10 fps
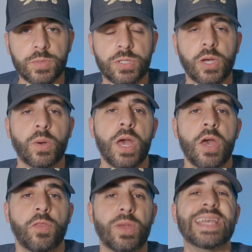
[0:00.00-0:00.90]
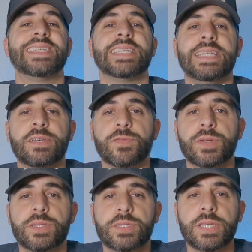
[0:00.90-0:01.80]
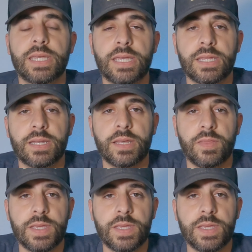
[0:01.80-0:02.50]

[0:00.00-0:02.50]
So there is a difference in